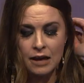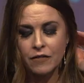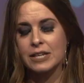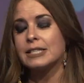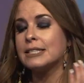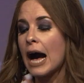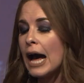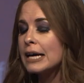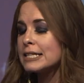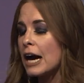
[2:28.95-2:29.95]
the
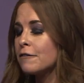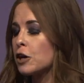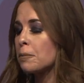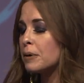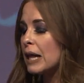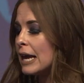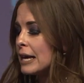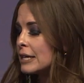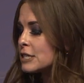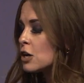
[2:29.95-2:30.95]
size of your
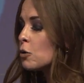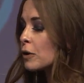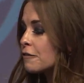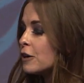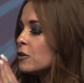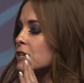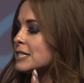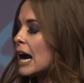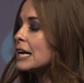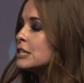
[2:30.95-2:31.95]
plans reveal the
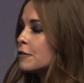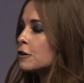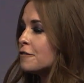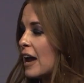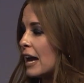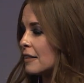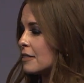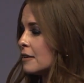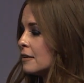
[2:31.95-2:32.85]
size of your faith.